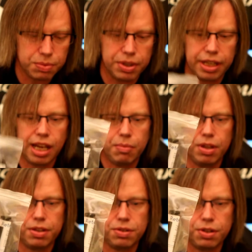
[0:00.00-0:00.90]
what it came
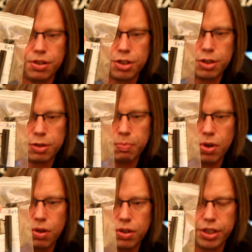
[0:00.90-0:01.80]
with, they're
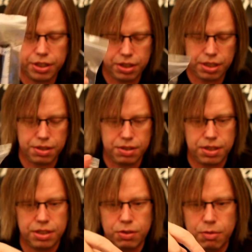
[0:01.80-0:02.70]
smaller, and it's just
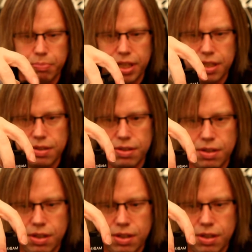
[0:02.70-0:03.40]
these little pins.